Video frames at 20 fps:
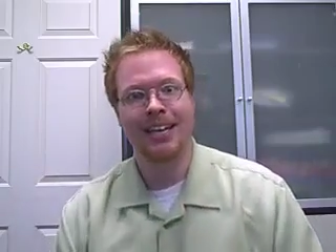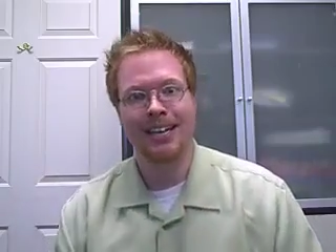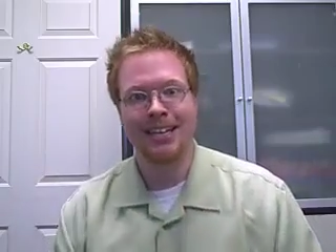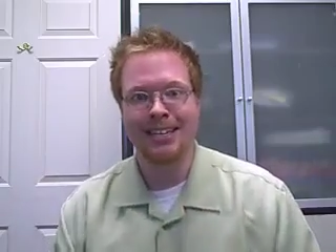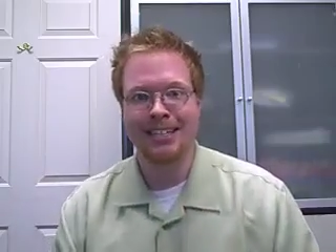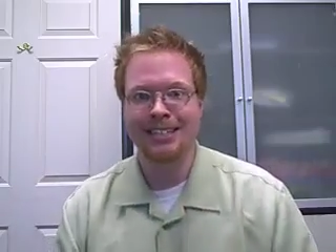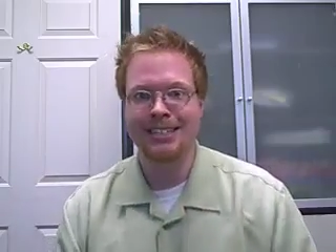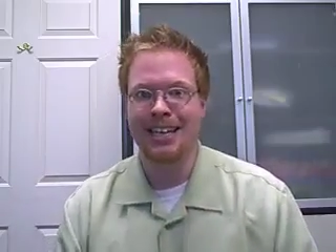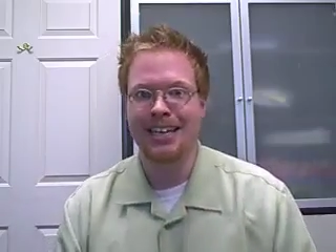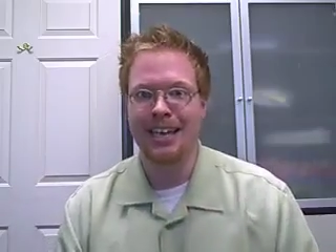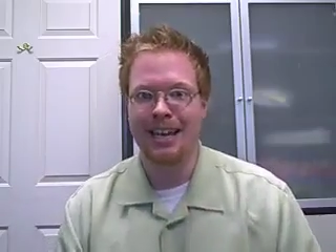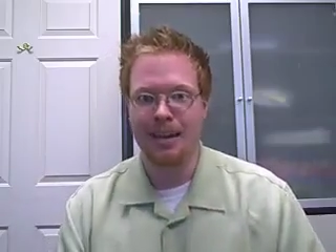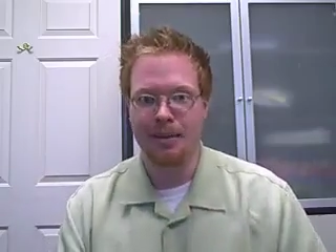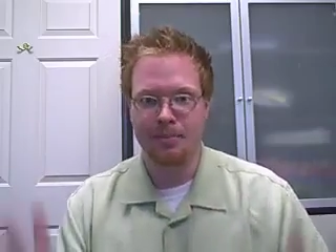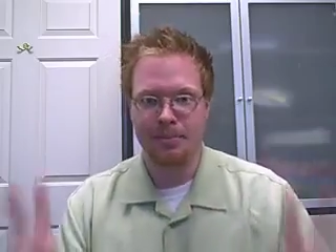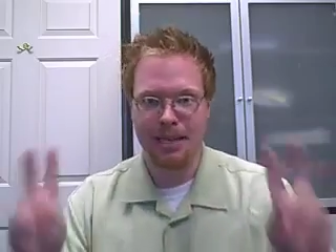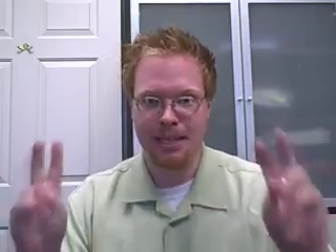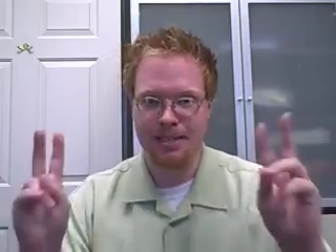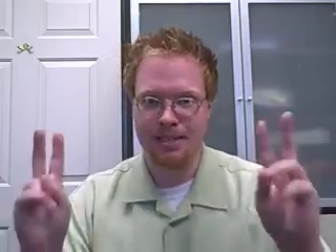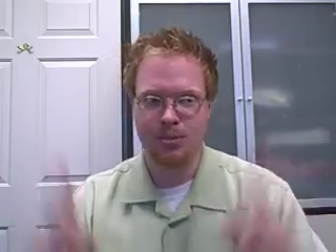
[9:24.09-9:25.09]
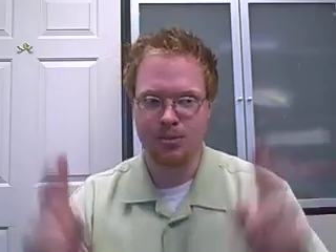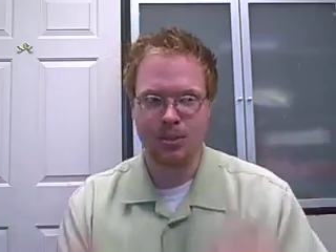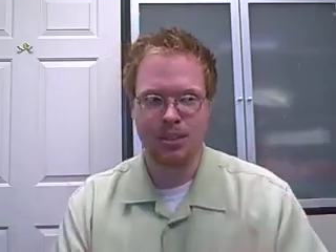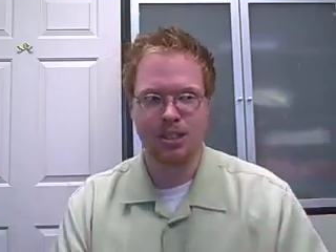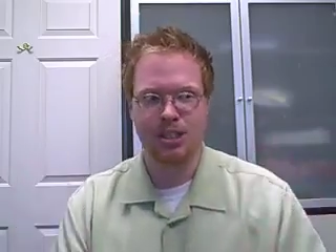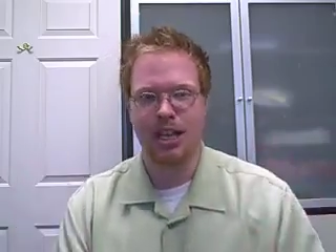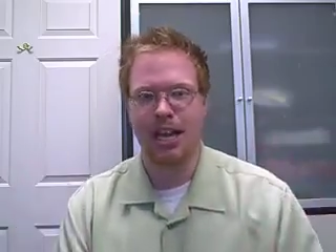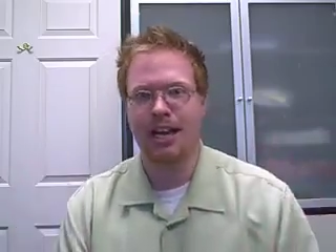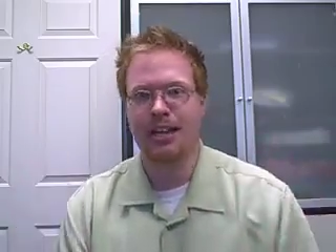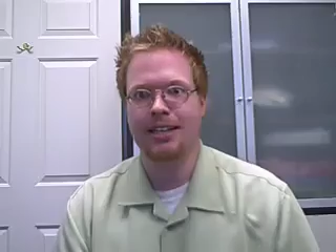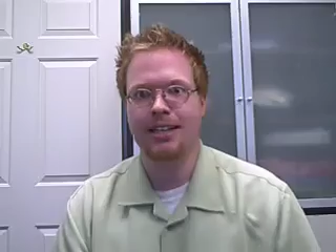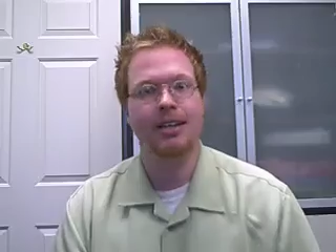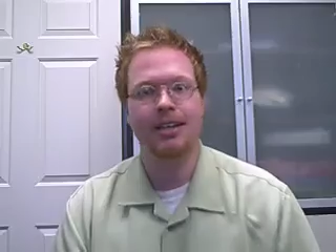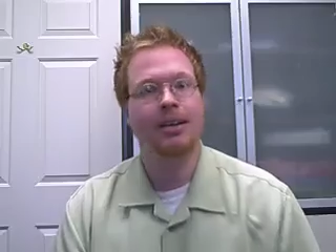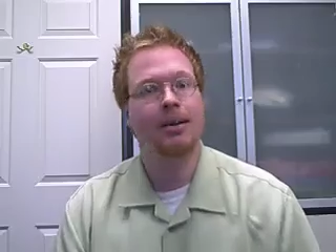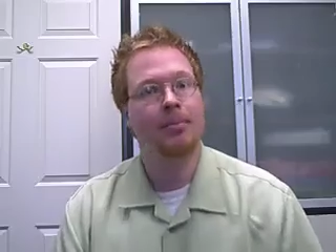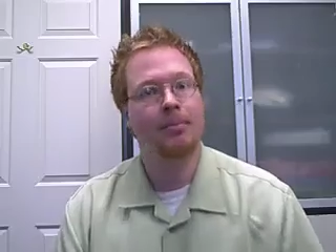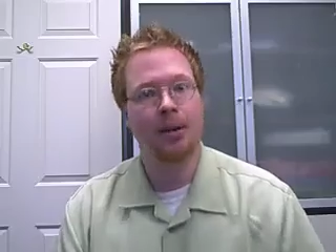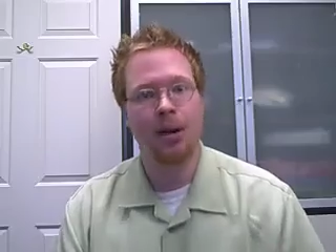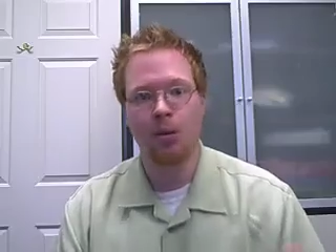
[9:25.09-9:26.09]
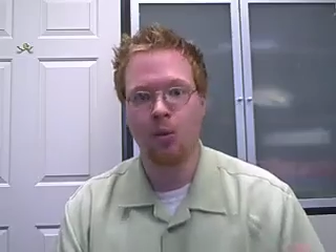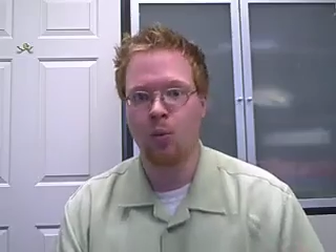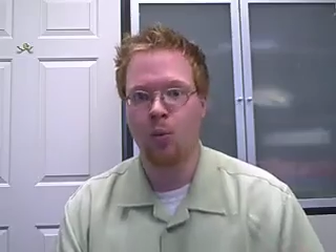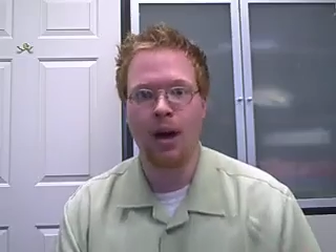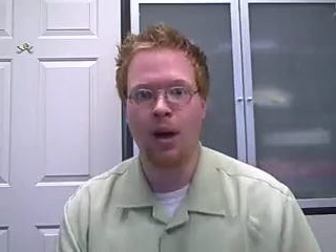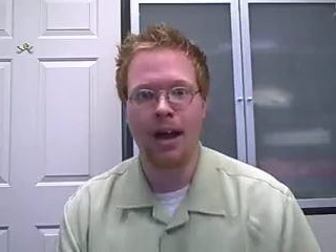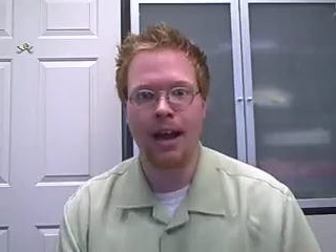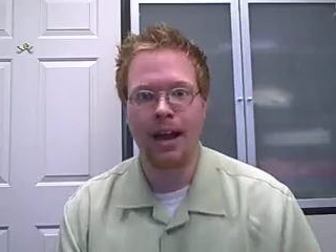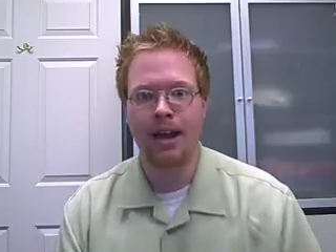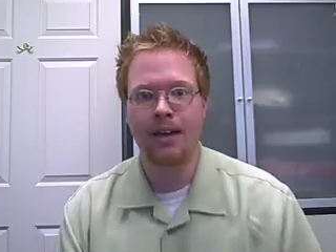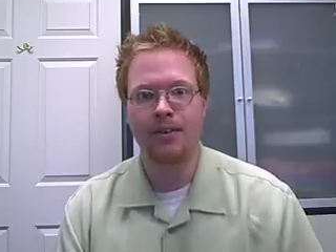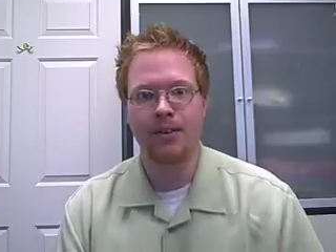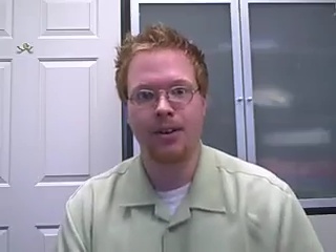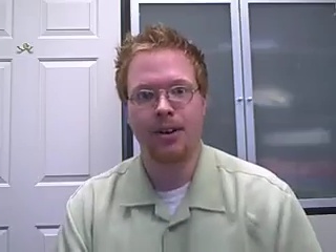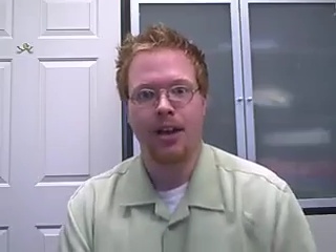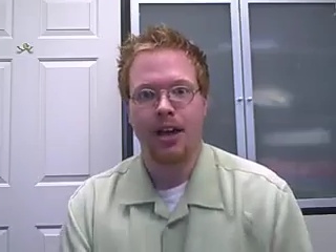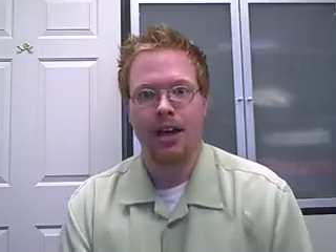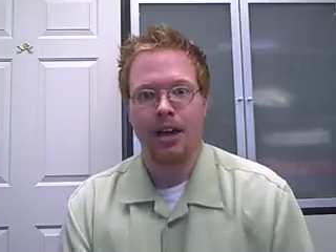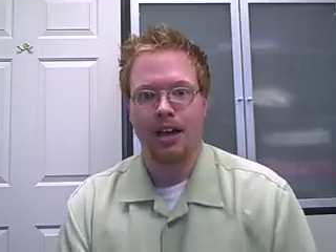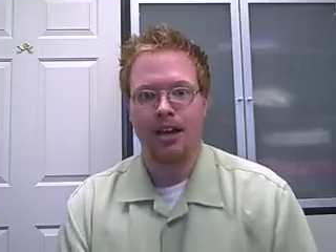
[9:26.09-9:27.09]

It is a bait and switch tactic, but whatever.